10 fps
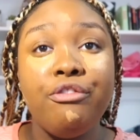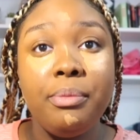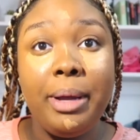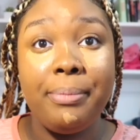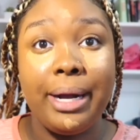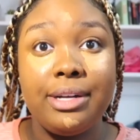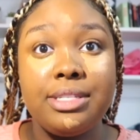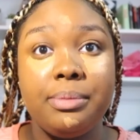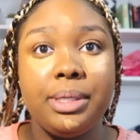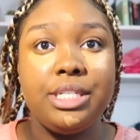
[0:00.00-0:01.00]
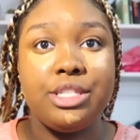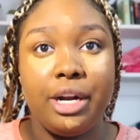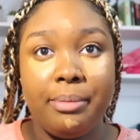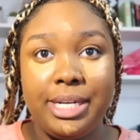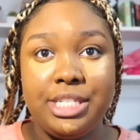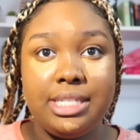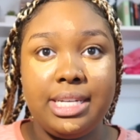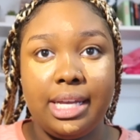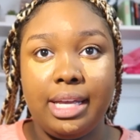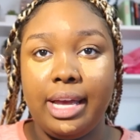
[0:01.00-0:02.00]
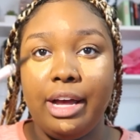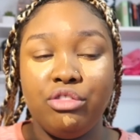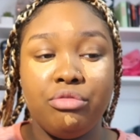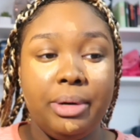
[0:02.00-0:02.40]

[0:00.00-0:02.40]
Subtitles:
For my brows, I'm gonna start by just taking an e.l.f.